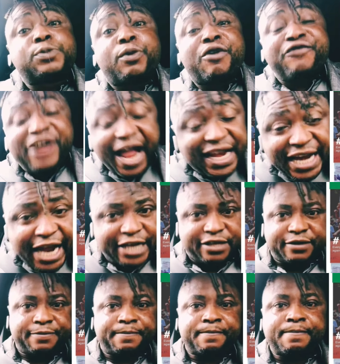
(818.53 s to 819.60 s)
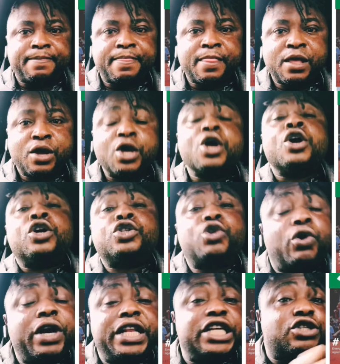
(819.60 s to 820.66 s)
provided
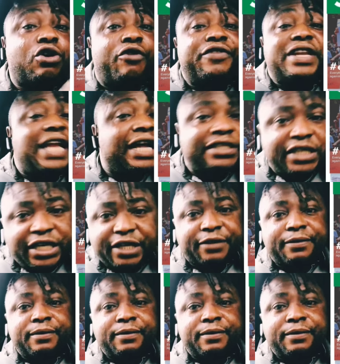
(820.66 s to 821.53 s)
during this COVID-19,